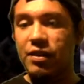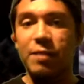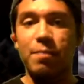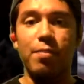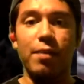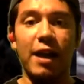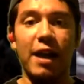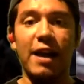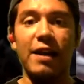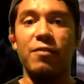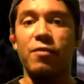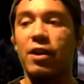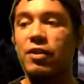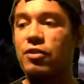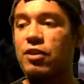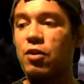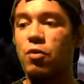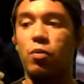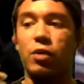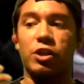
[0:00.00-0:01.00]
blind right
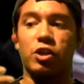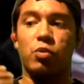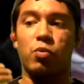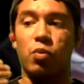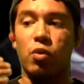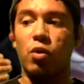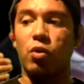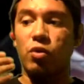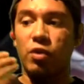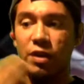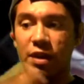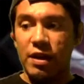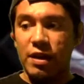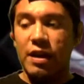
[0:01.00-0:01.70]
there, which will